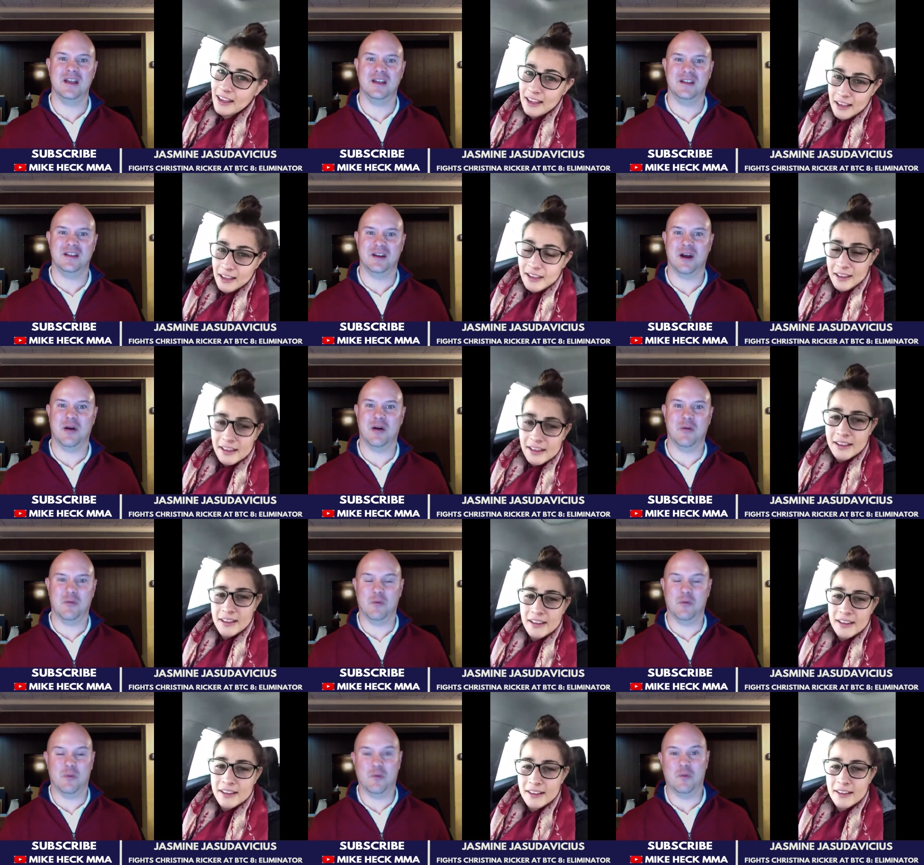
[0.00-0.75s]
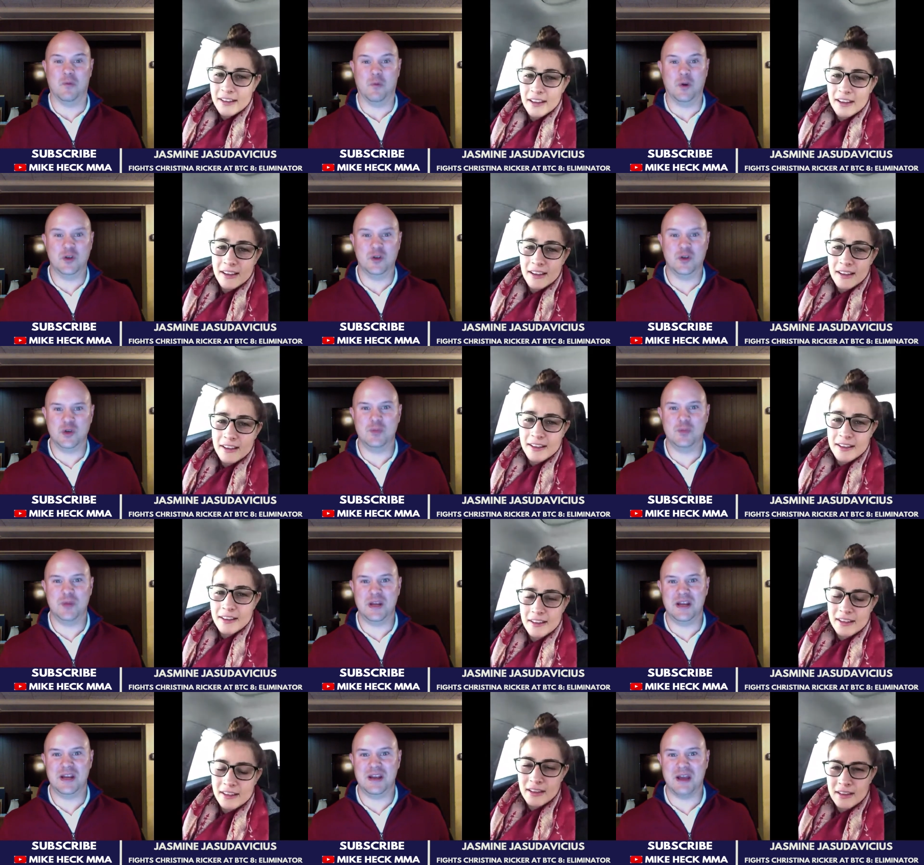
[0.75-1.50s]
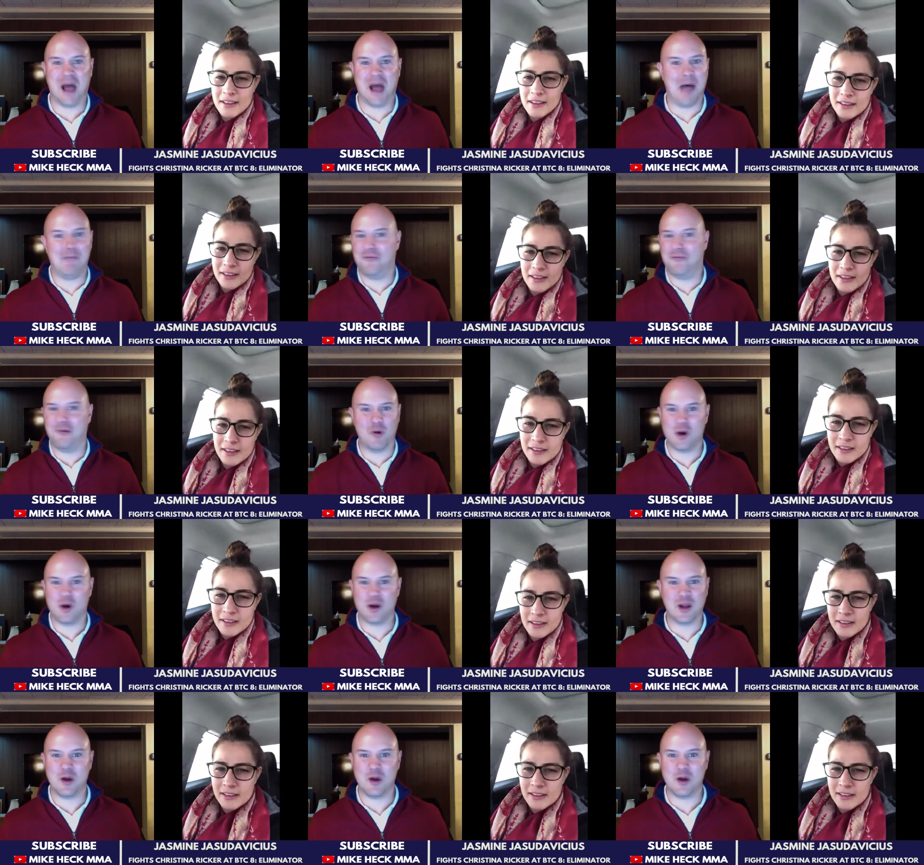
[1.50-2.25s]
Speaker 1: you know, would you be up
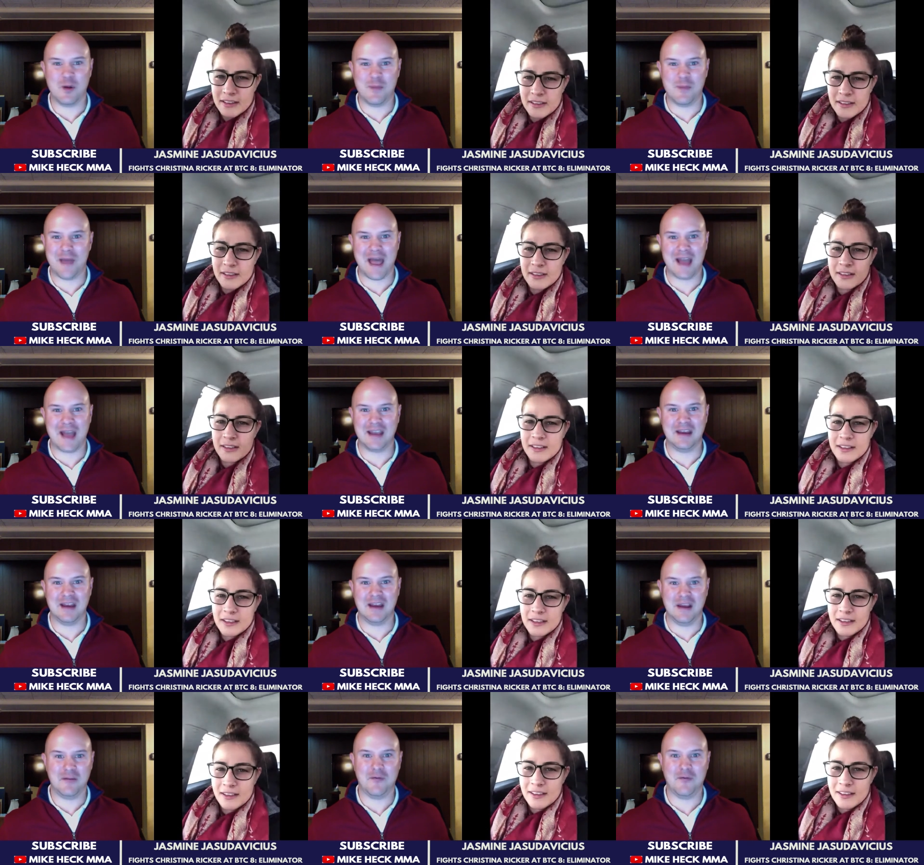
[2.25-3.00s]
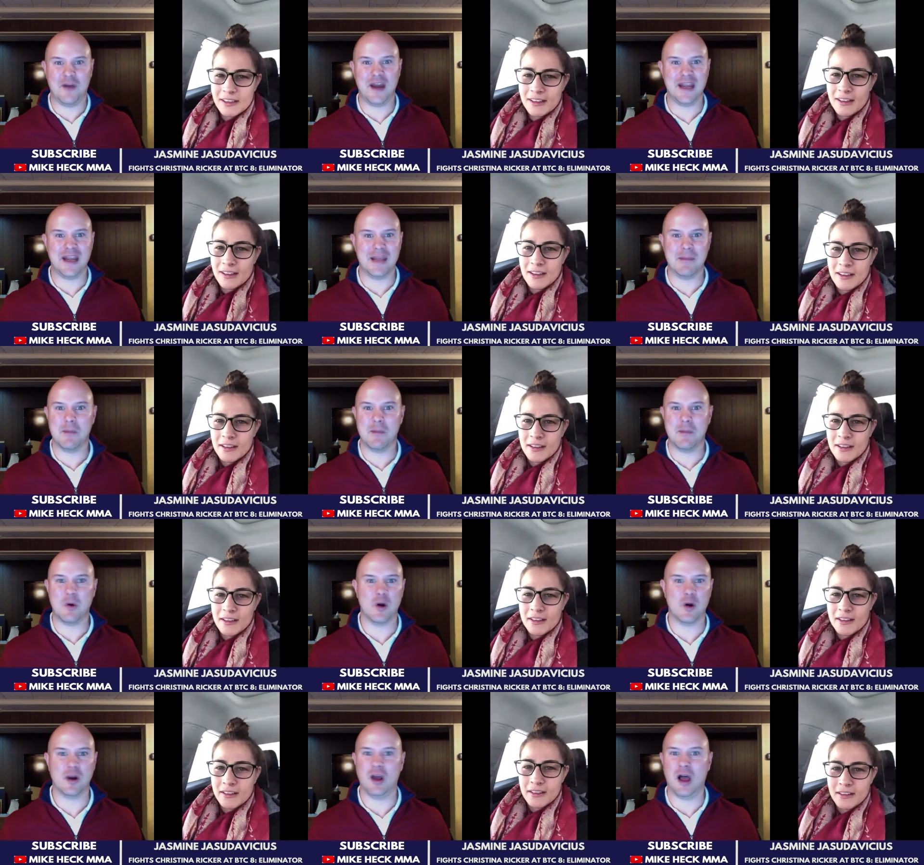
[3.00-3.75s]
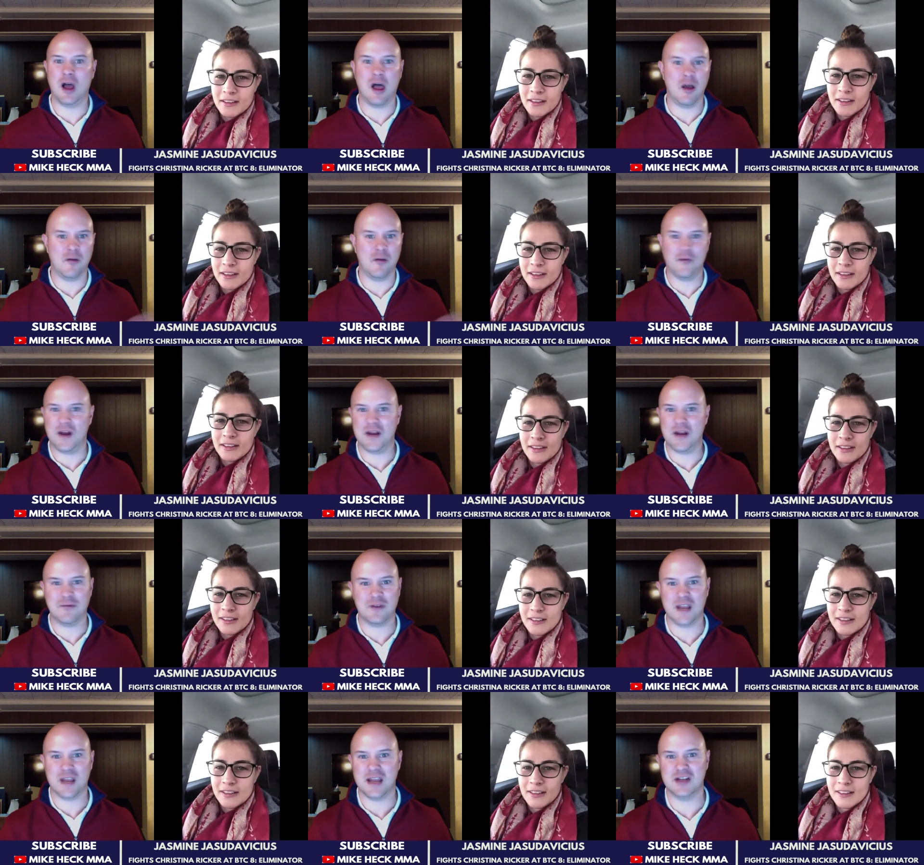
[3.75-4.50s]
for going back and fighting at Memorial Hall, fighting
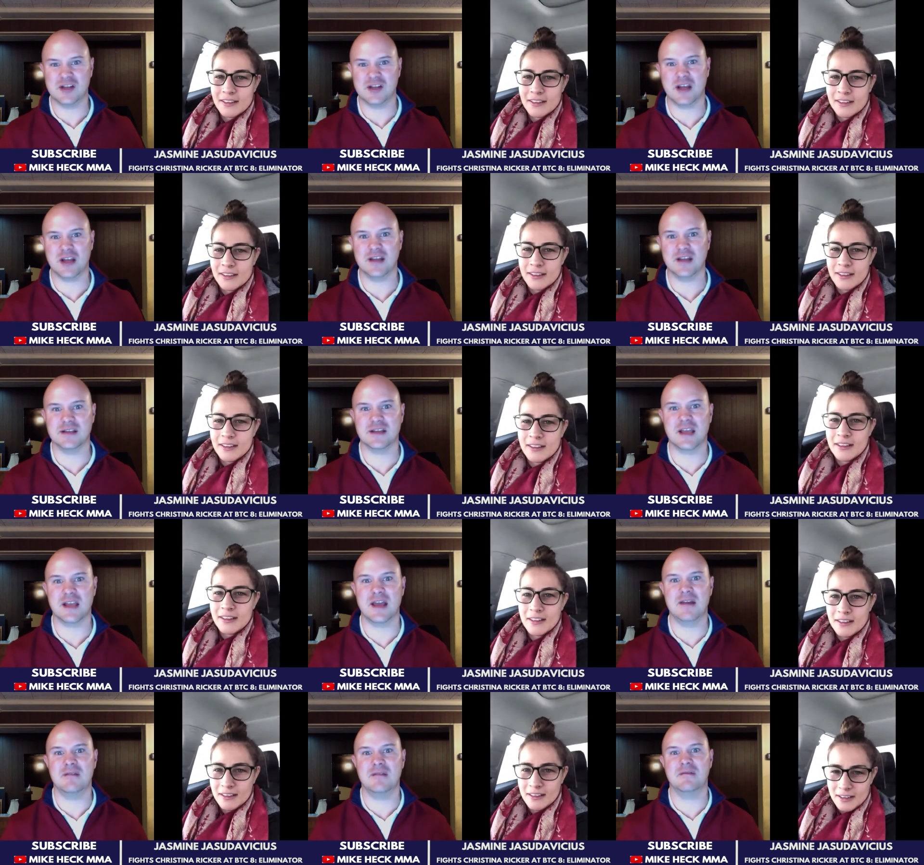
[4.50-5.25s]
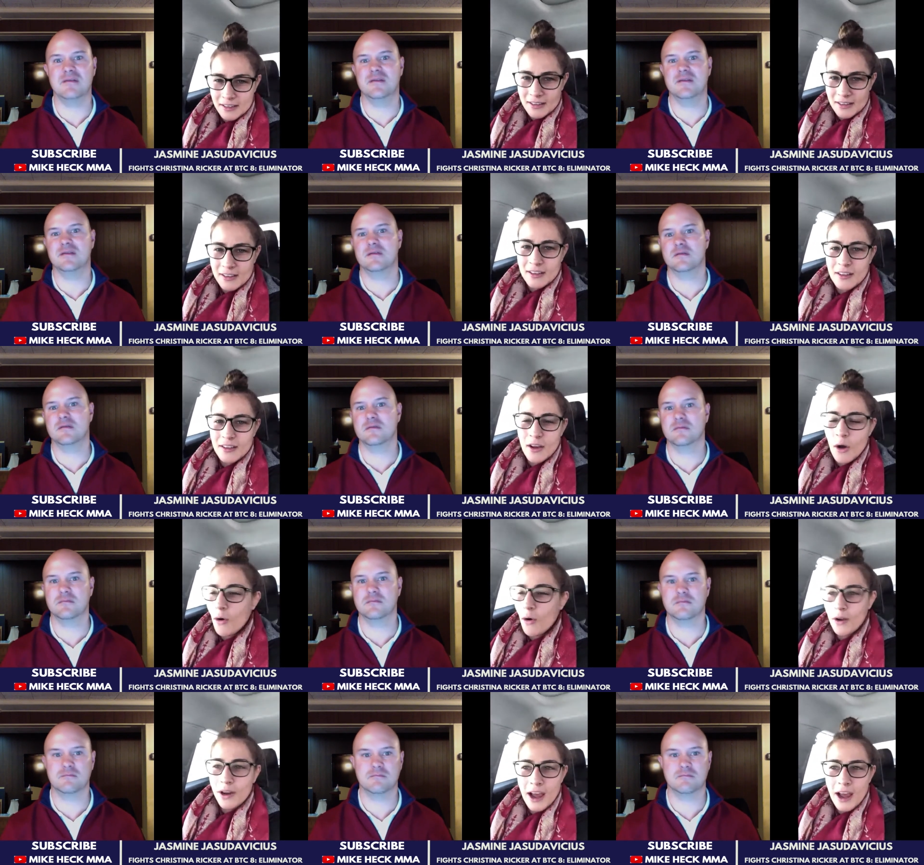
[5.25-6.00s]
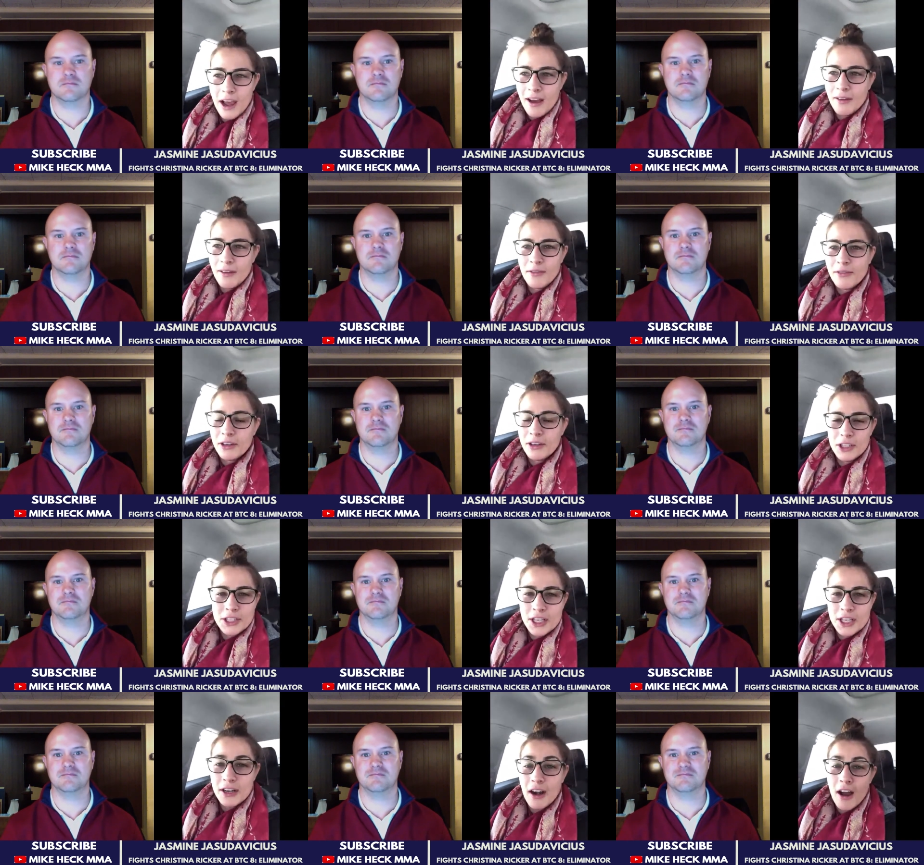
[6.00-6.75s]
for Cage Titans again?
Speaker 2: Oh, yeah, for
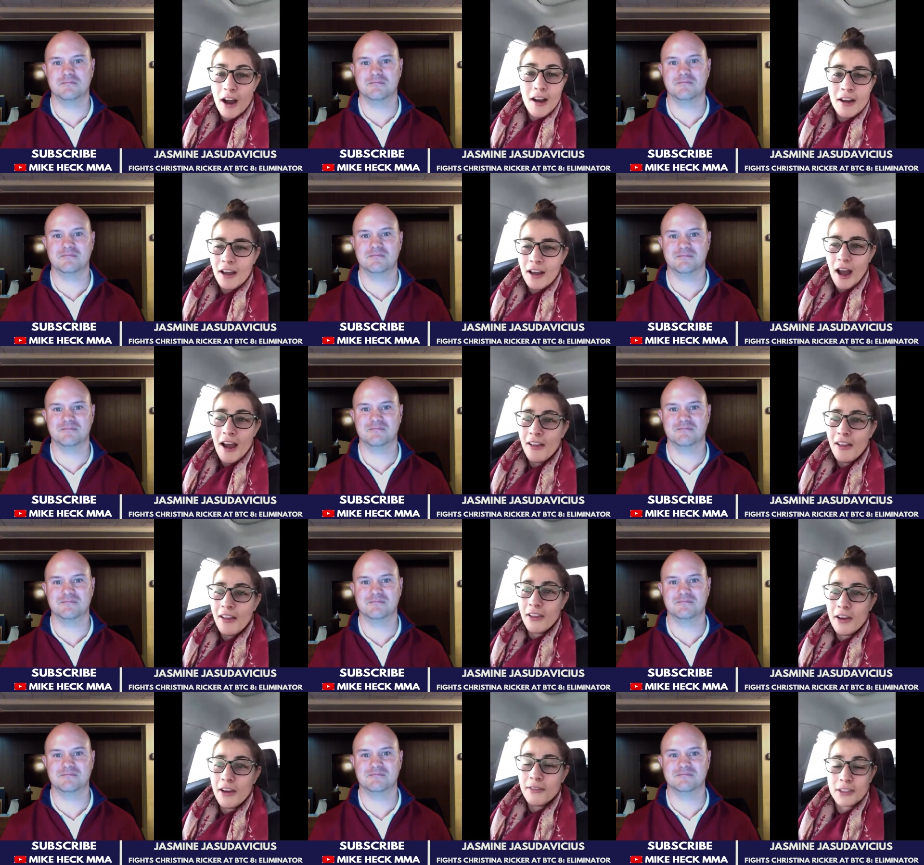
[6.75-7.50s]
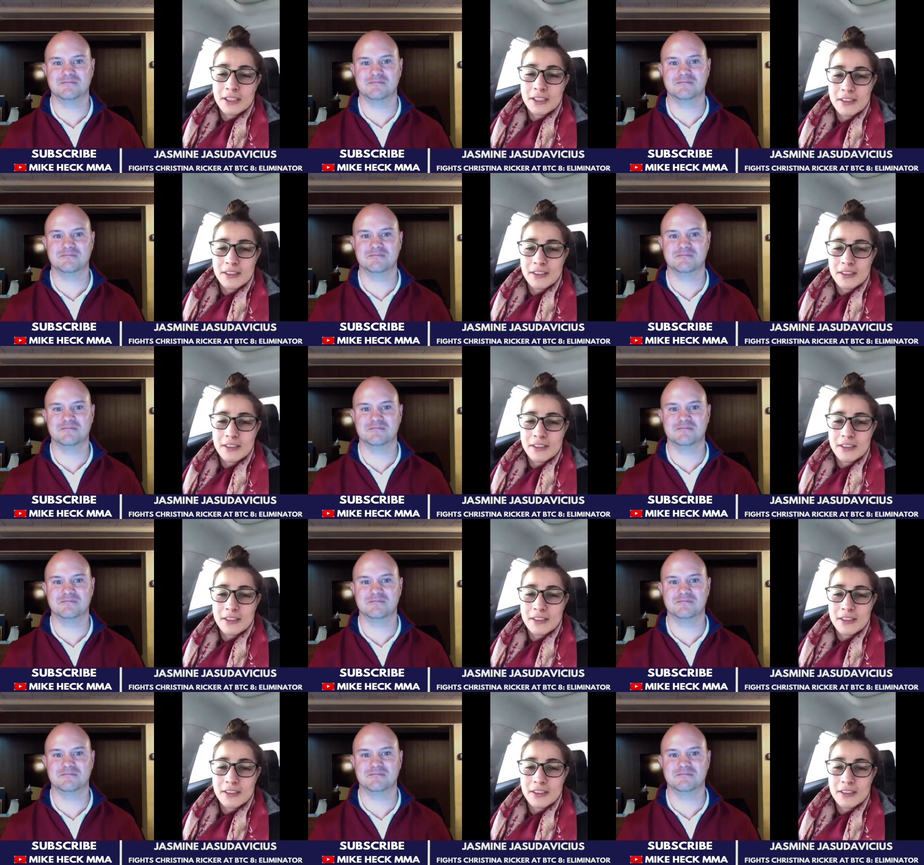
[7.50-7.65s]
sure. I, I love